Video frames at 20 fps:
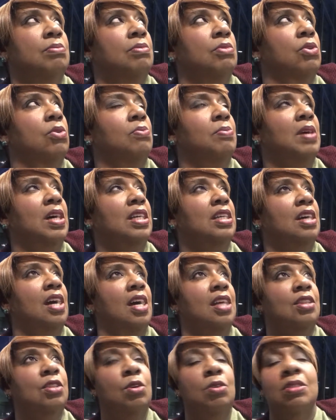Oh my
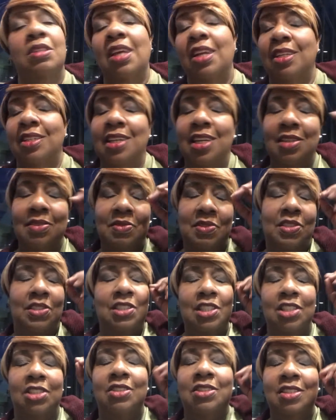God, those are the names that
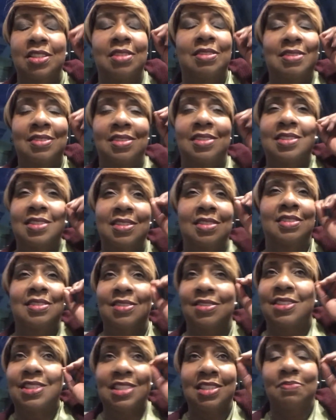just
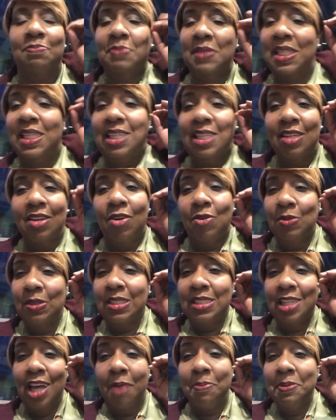be on
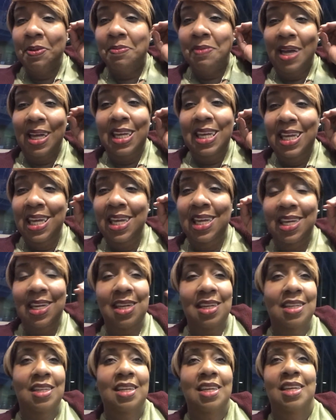the top of my
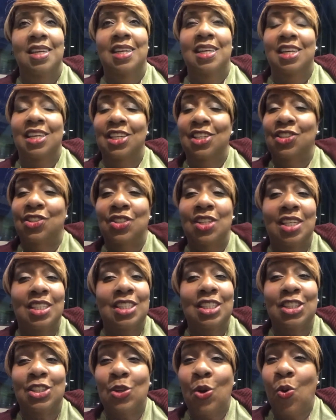head. It's
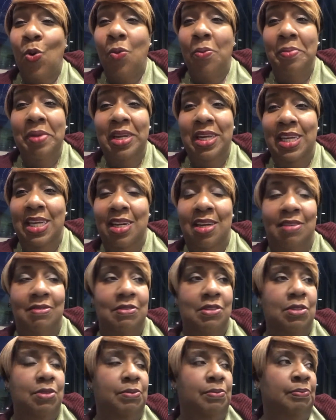just so many
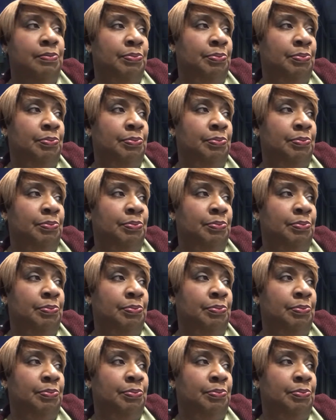of you.